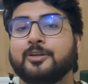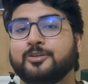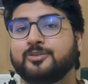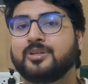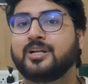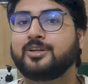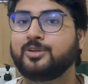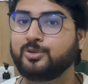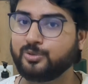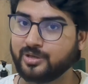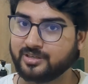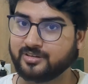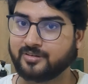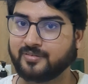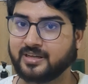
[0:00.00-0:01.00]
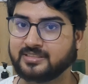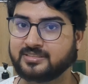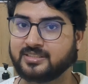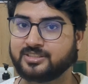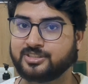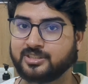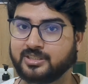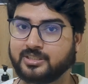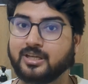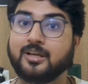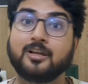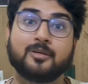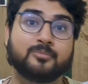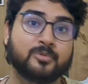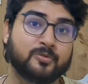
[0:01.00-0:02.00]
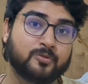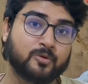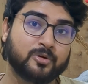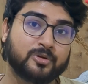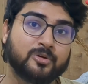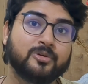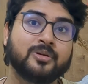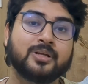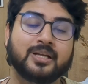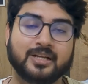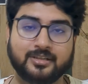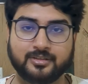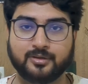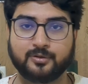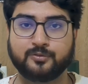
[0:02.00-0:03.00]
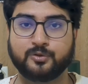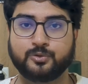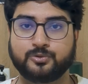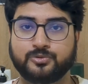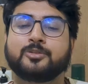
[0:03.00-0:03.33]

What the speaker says: so that you can revise the sheet before your interviews.